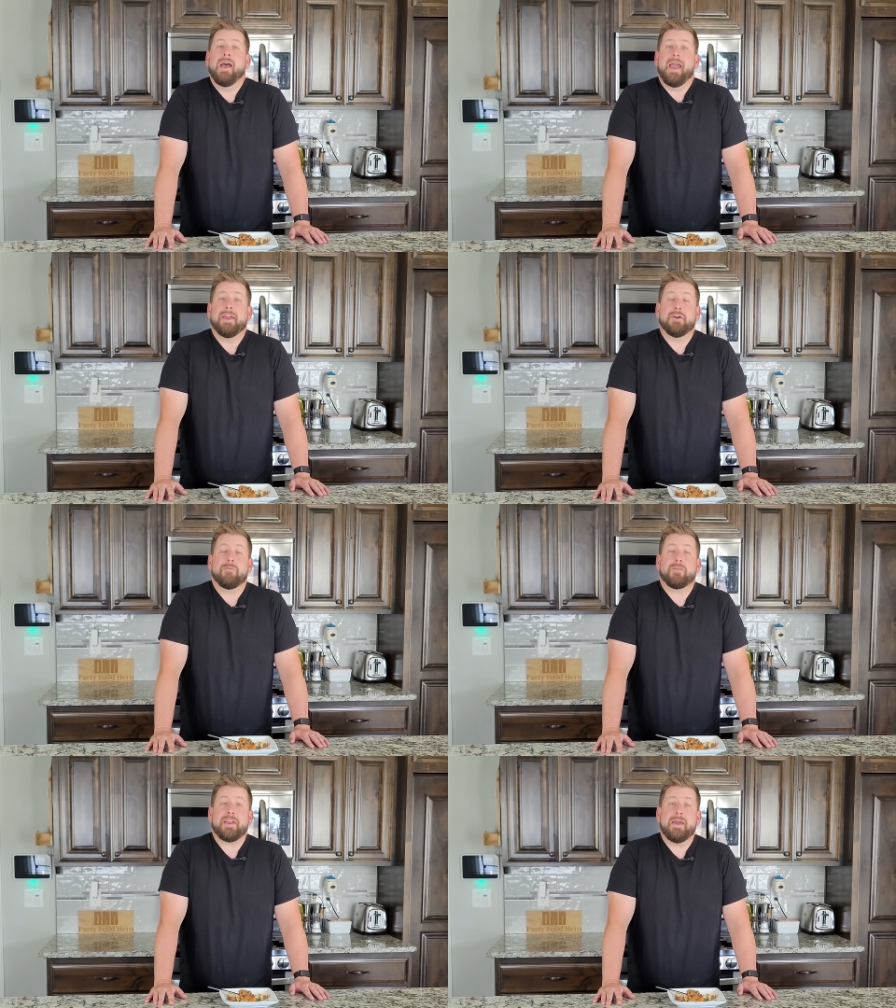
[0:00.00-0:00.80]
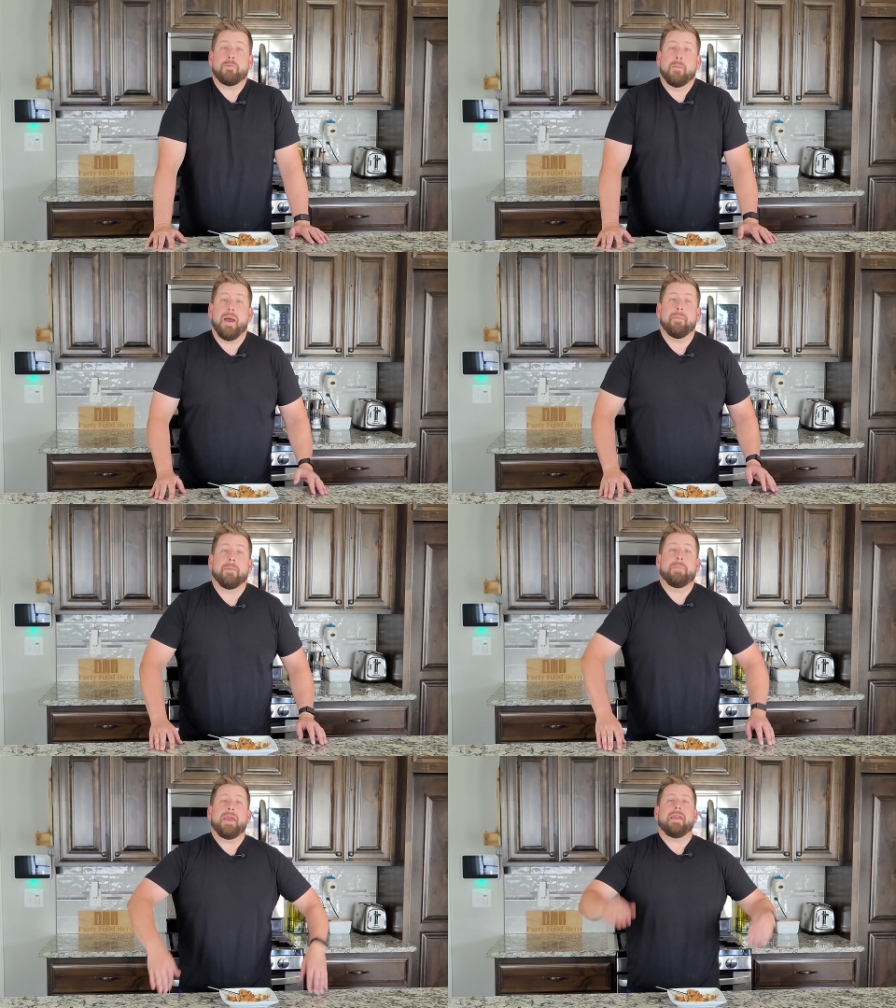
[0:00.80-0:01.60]
And don't forget, remember,
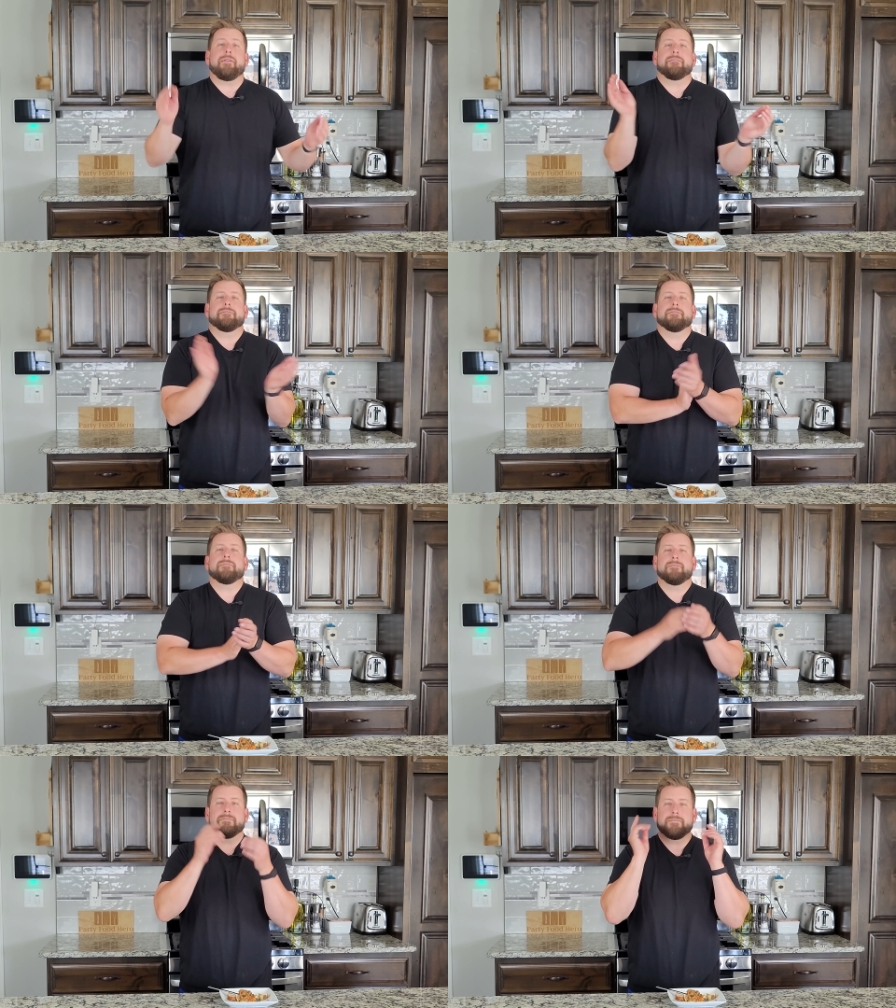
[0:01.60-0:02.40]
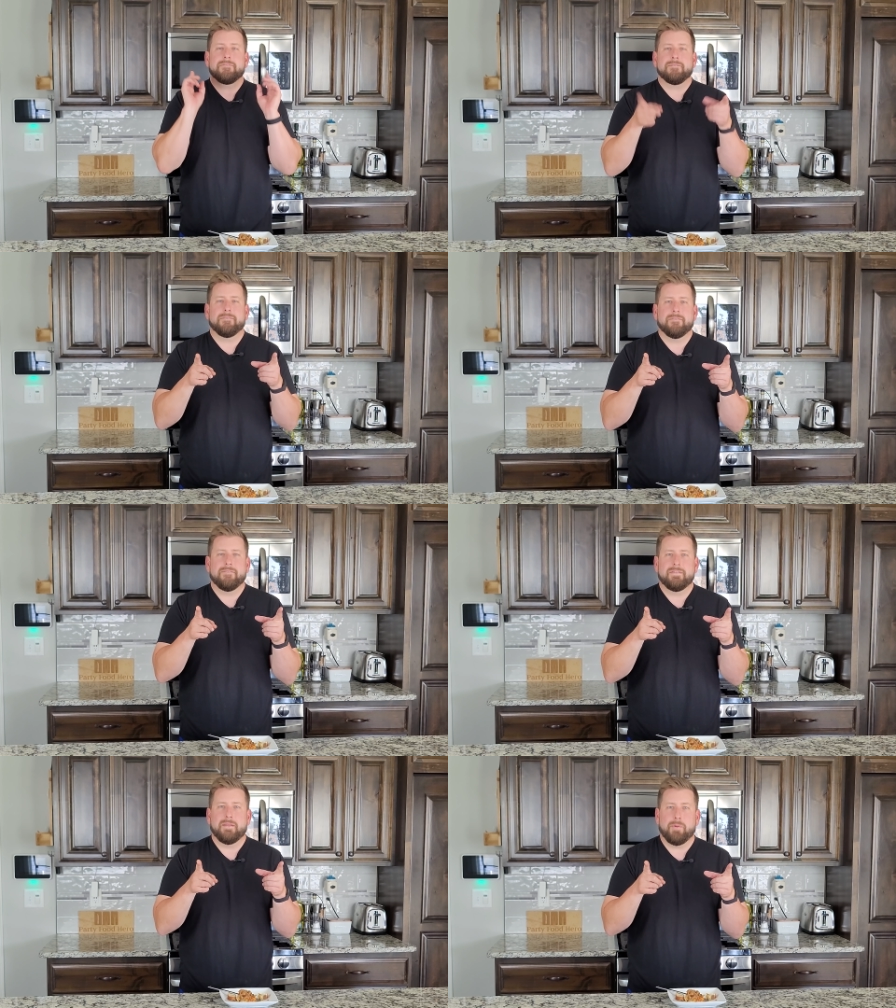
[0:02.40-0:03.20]
be
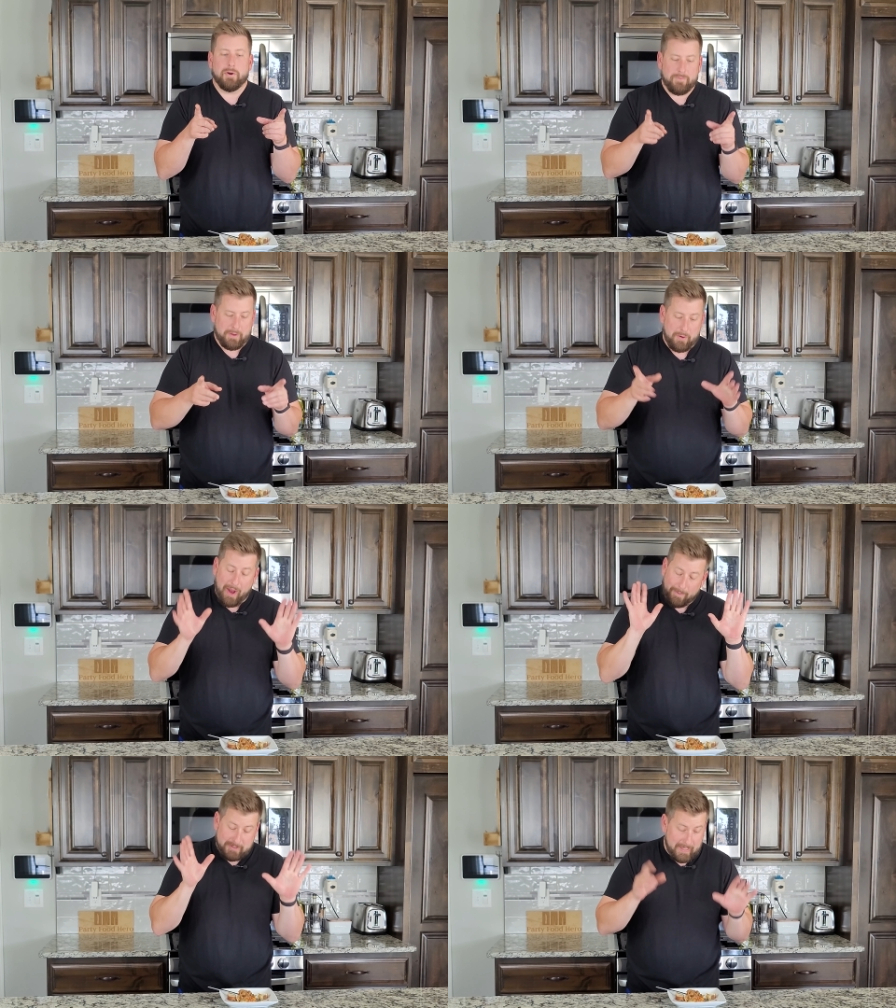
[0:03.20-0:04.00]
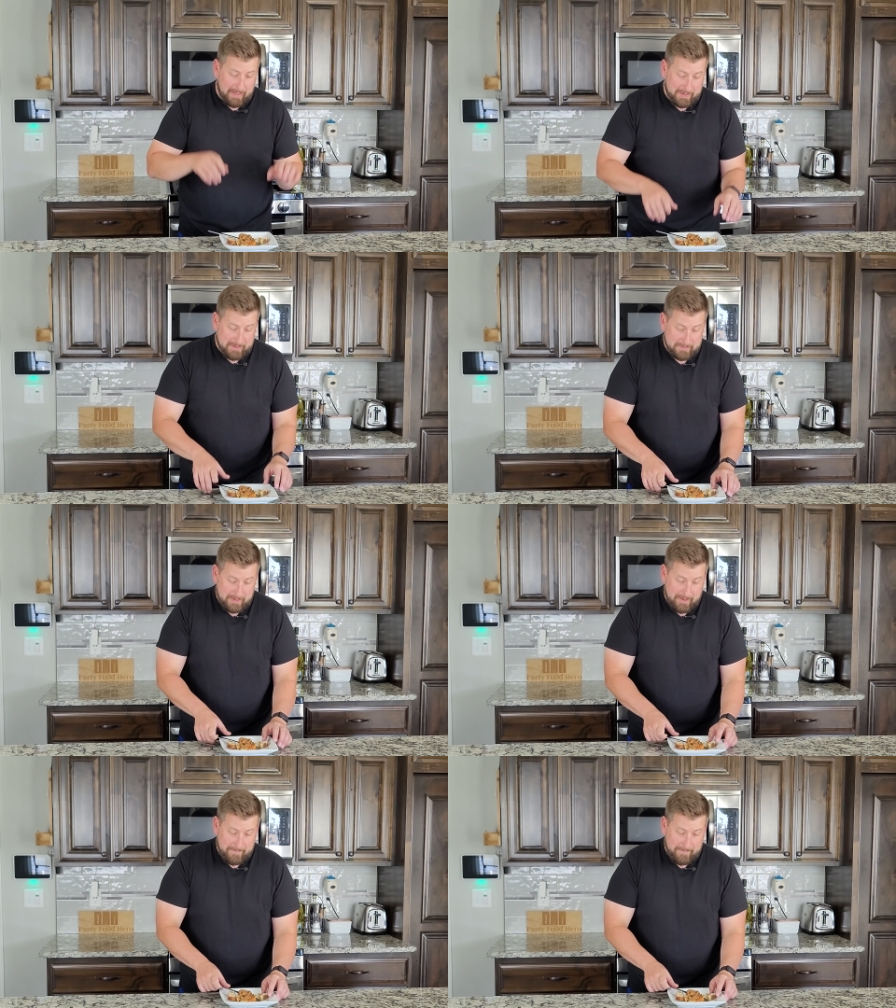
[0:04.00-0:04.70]
the party food hero. I'm telling you,